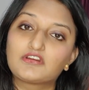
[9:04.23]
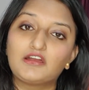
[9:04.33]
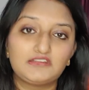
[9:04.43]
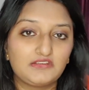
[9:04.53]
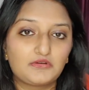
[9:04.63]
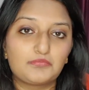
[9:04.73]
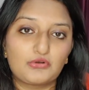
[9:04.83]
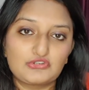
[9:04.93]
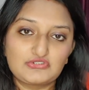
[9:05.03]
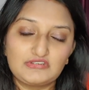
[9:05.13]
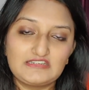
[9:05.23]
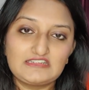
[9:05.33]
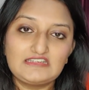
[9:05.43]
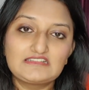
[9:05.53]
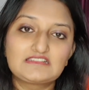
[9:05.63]
career
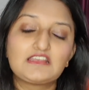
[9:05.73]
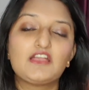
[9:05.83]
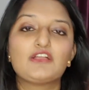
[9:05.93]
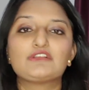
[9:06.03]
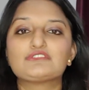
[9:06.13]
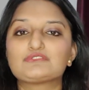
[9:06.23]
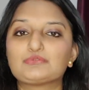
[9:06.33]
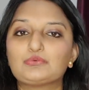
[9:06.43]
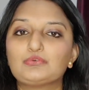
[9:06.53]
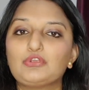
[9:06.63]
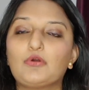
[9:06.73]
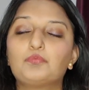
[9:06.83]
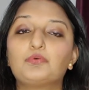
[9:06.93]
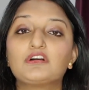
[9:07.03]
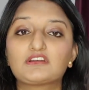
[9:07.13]
opportunities. So your
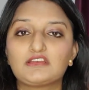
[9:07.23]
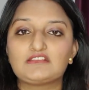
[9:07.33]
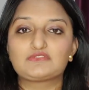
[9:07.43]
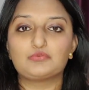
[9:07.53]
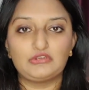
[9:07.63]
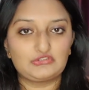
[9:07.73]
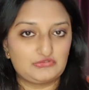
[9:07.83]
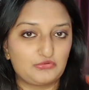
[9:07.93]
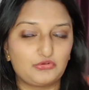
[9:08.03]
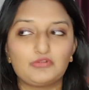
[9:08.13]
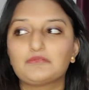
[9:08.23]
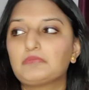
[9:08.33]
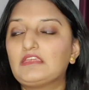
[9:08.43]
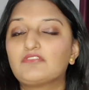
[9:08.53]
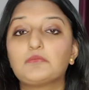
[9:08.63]
work is going to grow. You'll
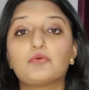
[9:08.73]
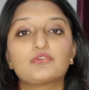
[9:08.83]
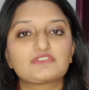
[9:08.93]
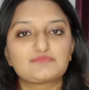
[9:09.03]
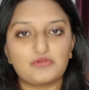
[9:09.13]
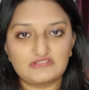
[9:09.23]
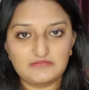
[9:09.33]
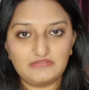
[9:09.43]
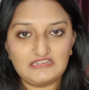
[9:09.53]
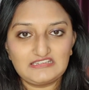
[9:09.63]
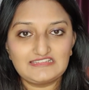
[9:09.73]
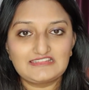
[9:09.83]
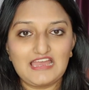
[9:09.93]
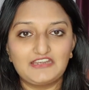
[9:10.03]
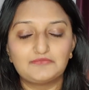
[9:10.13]
be given more responsibilities
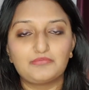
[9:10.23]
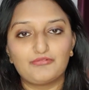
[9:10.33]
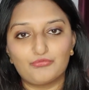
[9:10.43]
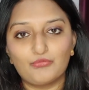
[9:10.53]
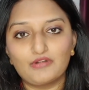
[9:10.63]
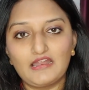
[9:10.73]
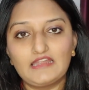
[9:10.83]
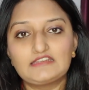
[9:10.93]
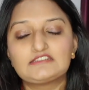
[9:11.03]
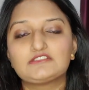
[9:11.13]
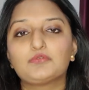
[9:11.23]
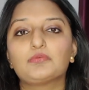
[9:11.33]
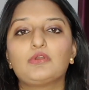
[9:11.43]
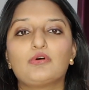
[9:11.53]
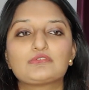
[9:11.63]
than before, and you
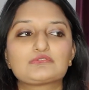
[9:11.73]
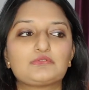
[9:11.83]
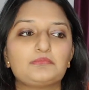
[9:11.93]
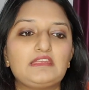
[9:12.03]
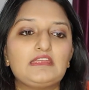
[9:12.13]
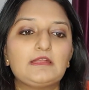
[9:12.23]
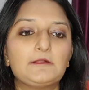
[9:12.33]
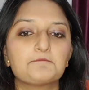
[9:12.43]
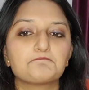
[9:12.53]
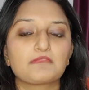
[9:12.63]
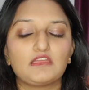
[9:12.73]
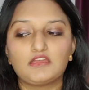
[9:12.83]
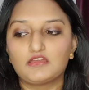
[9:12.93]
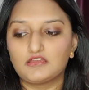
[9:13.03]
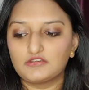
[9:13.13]
will also be
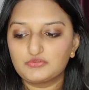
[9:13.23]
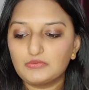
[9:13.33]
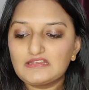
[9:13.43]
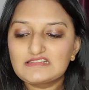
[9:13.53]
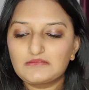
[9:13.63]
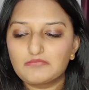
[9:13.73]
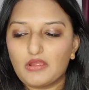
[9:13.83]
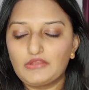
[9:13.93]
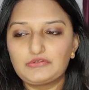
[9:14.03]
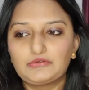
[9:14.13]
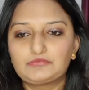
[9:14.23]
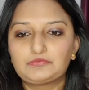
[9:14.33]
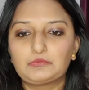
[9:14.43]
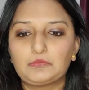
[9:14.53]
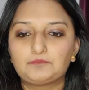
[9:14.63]
doing some kind
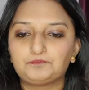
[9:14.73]
of